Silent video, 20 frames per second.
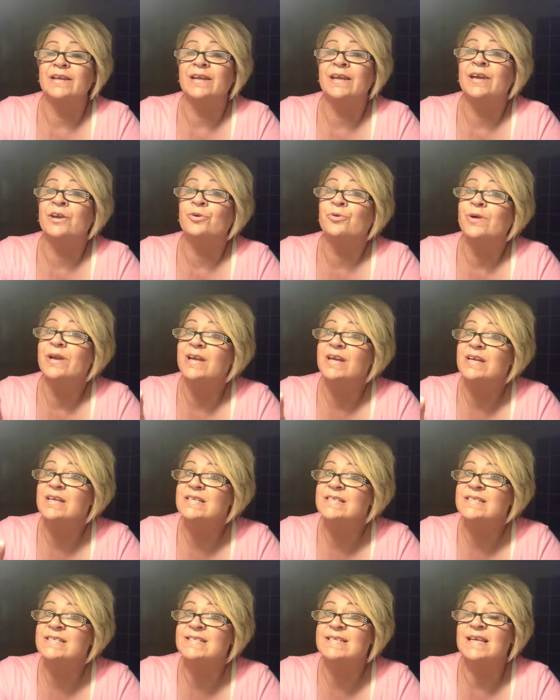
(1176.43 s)
Here he
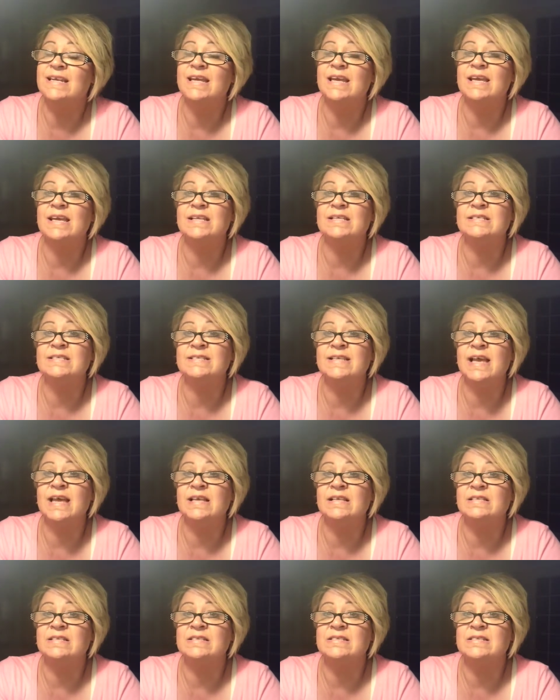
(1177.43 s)
is sitting in
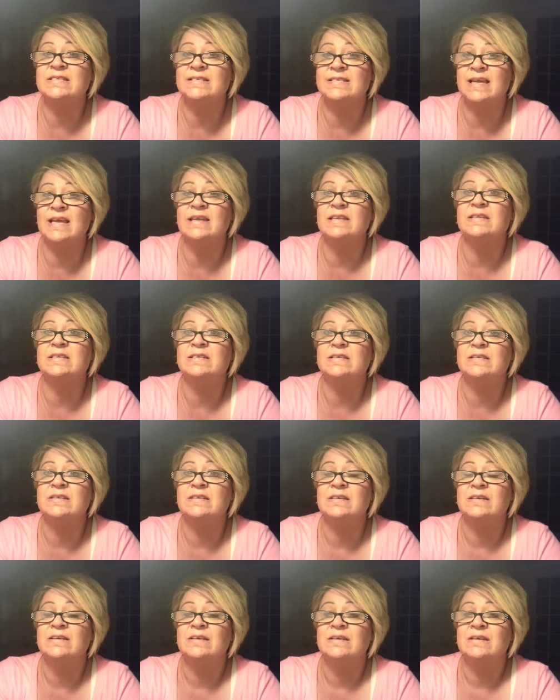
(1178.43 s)
Satan's seat,
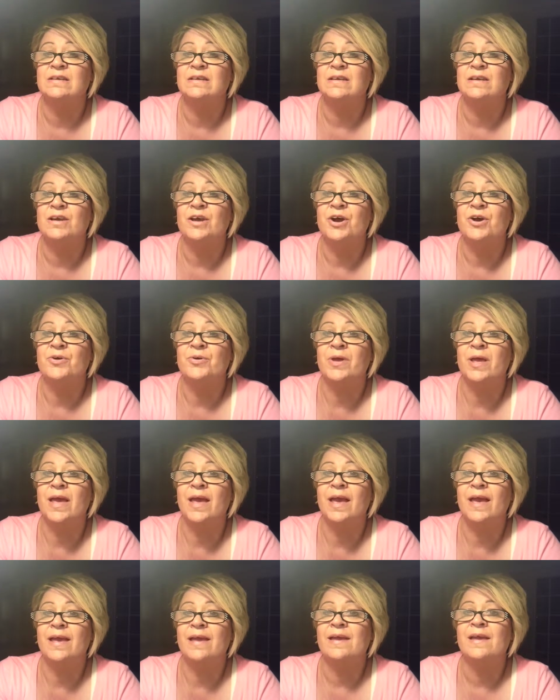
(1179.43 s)

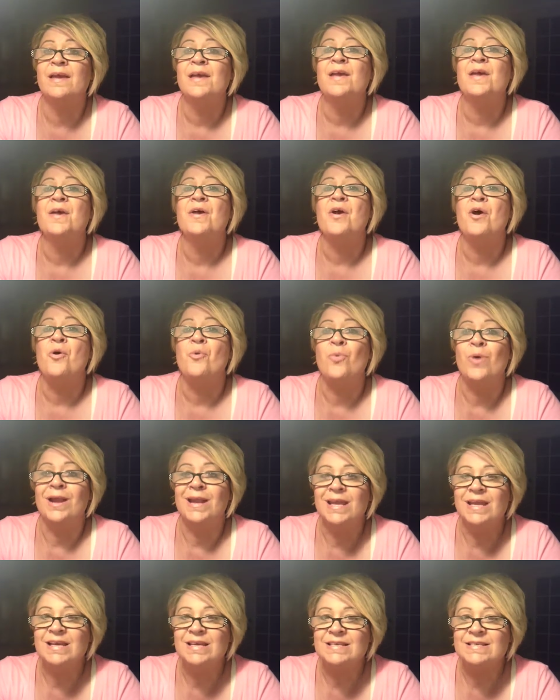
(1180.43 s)
okay, when
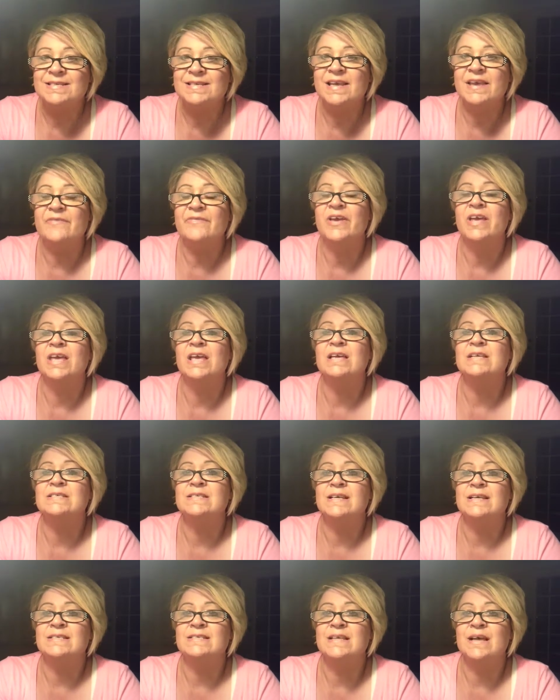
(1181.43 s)
he is giving his
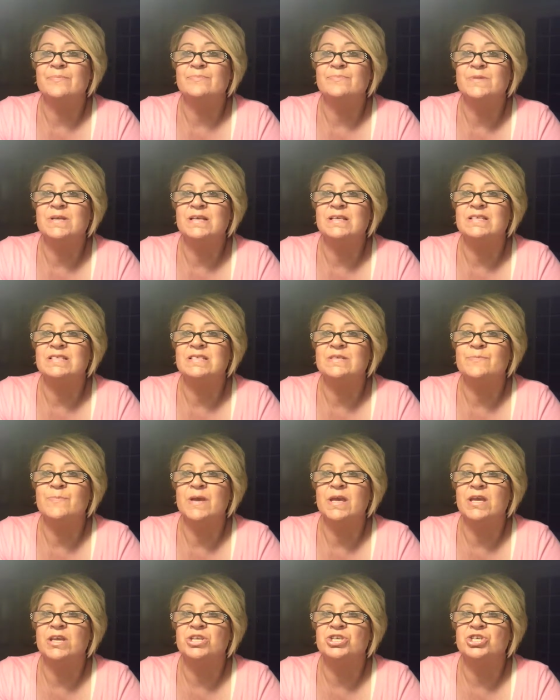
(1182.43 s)
acceptance
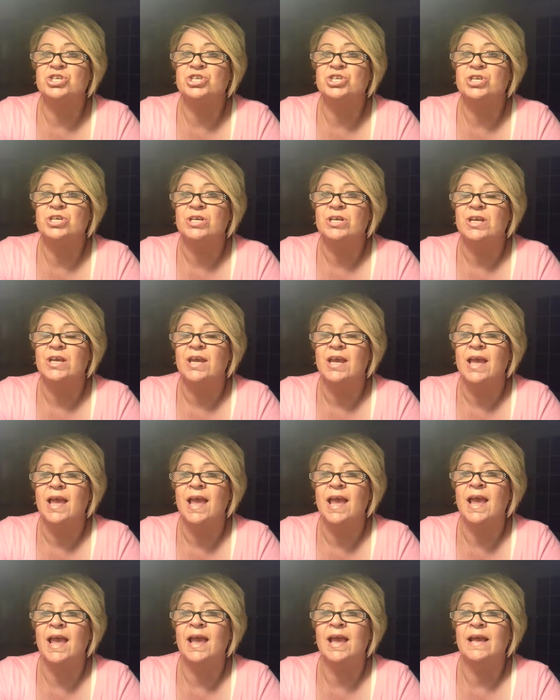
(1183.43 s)
speech.
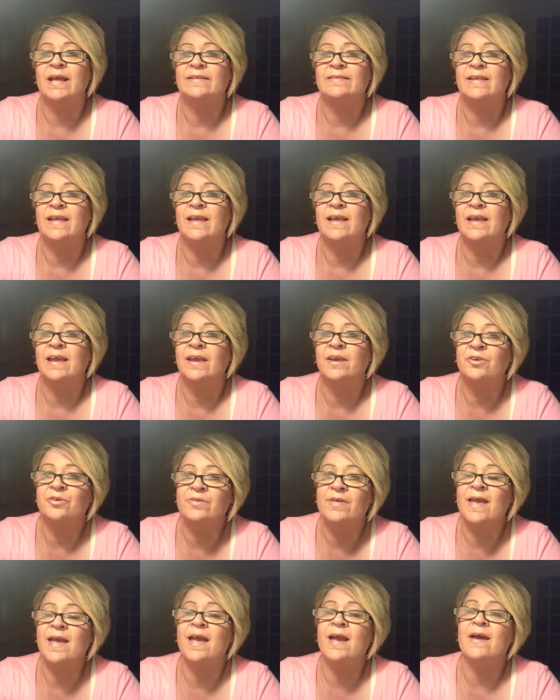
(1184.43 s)
And here
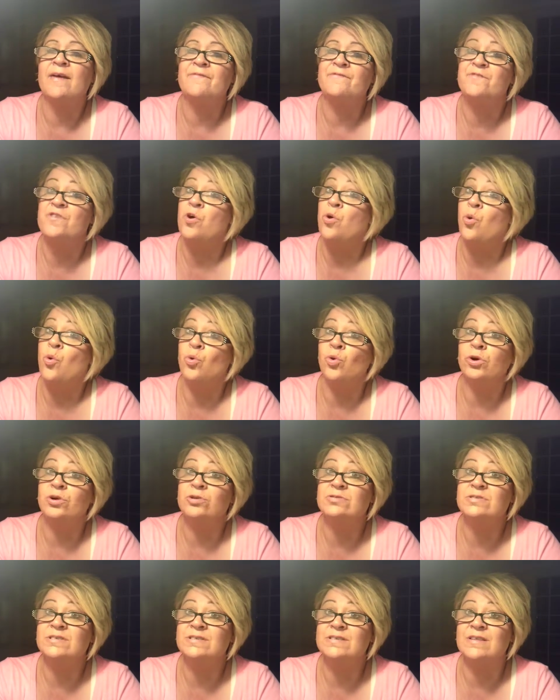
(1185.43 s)
they have the
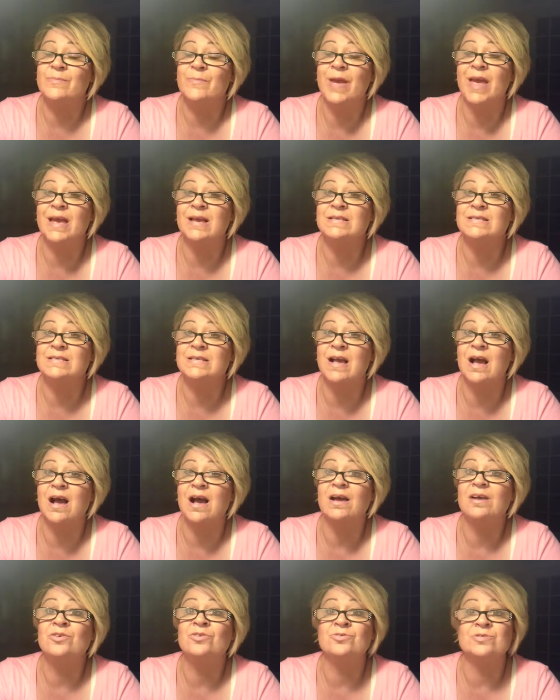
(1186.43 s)
horse, the
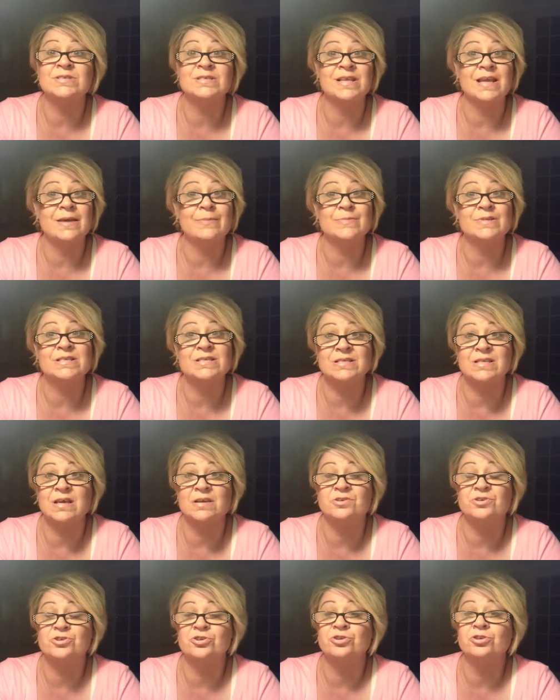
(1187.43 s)
mascot, whose name is
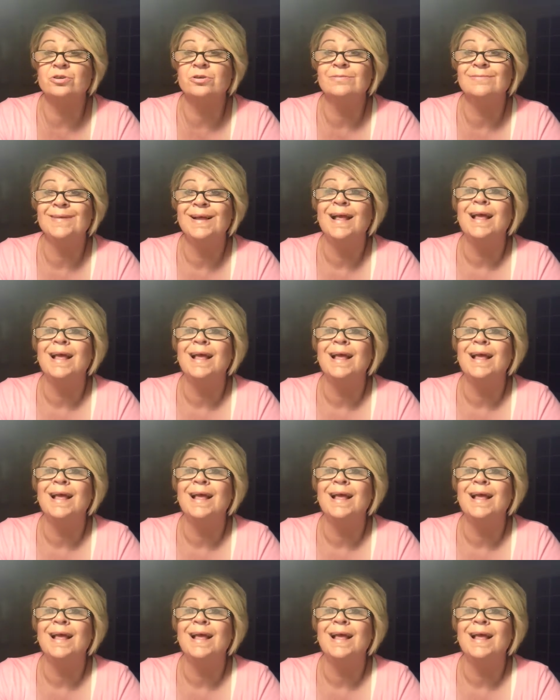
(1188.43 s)
Thunder.